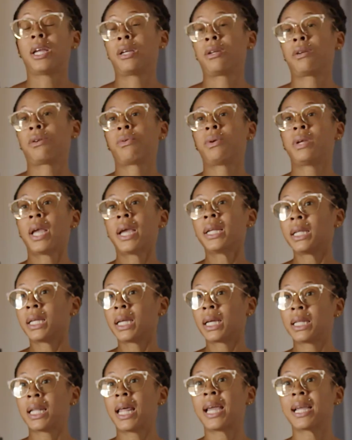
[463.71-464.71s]
and
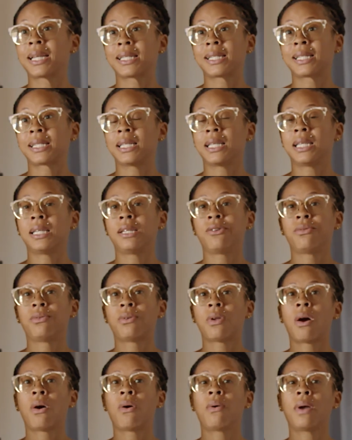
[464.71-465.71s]
creating a legacy, you
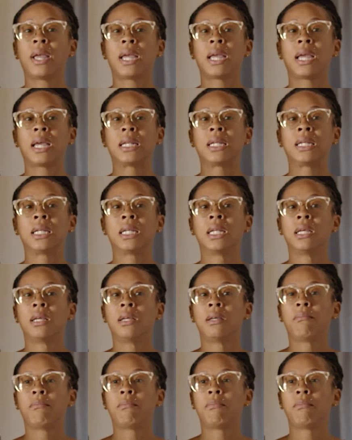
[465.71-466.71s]
know, and
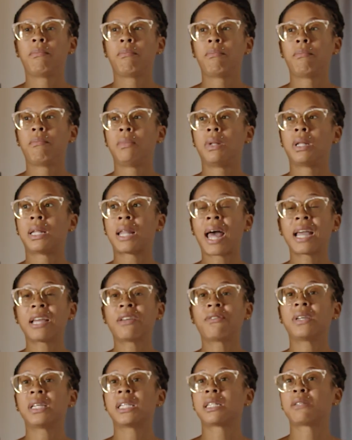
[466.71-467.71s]

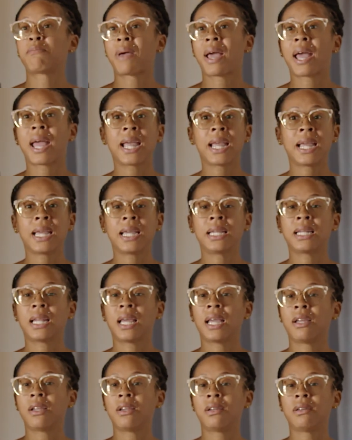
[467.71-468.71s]
life is pain
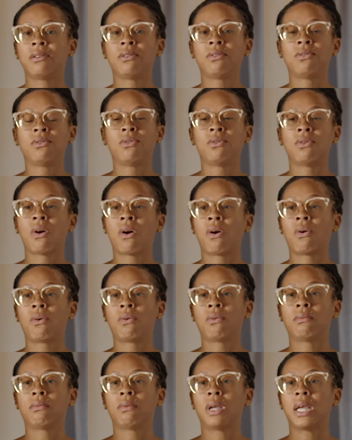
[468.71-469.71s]
and, you
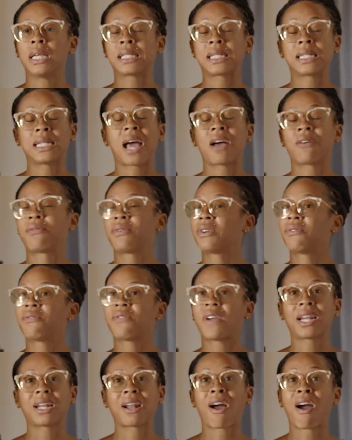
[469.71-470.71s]
know, it's not for the
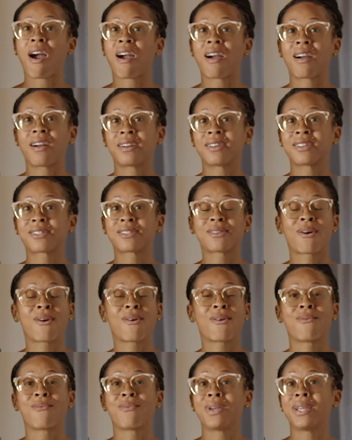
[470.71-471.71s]
faint of heart. So